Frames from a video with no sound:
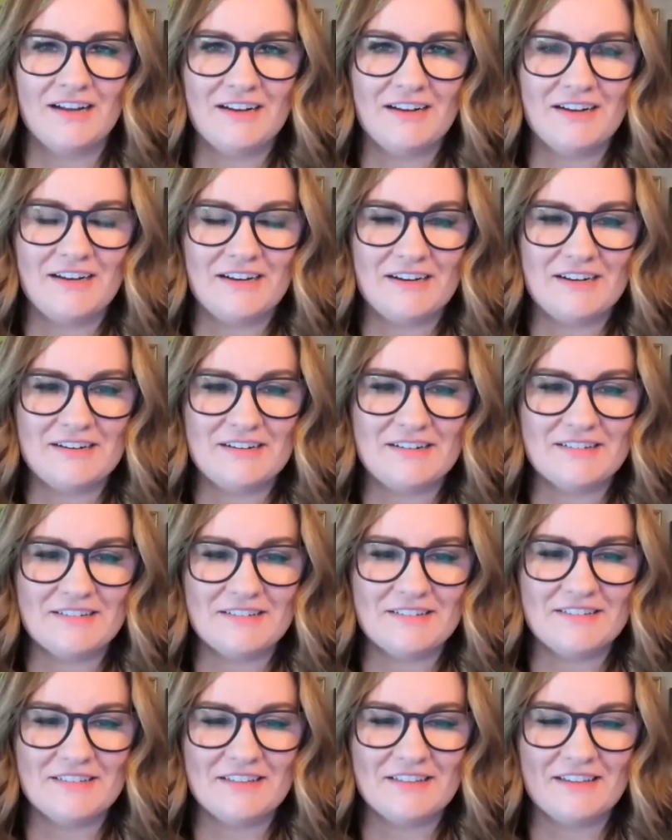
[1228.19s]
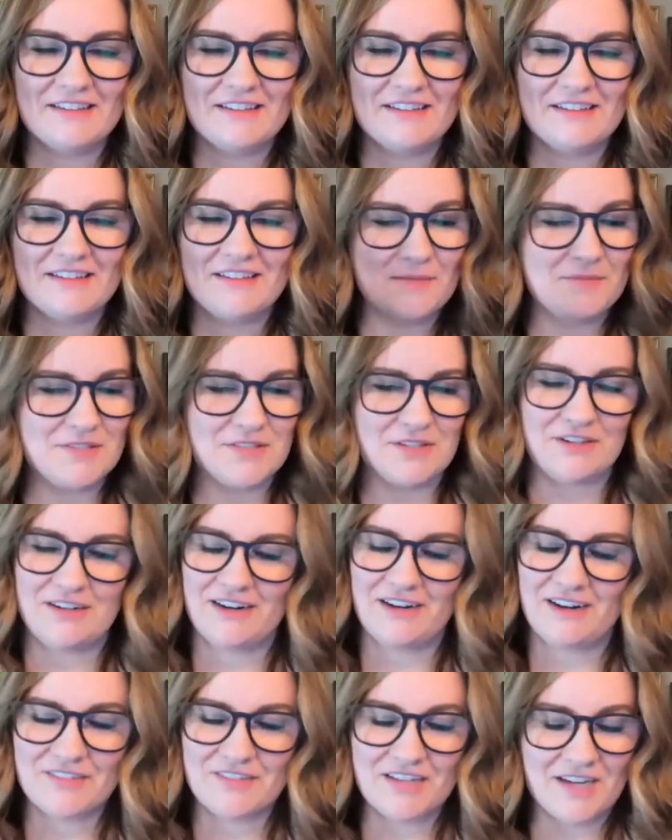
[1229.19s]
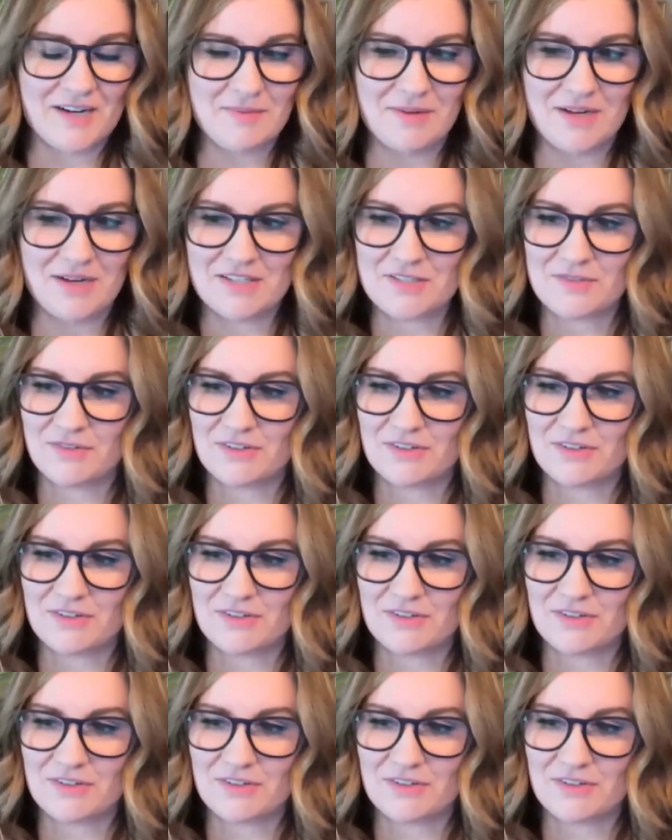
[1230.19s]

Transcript: I'm sorry, I've got to pause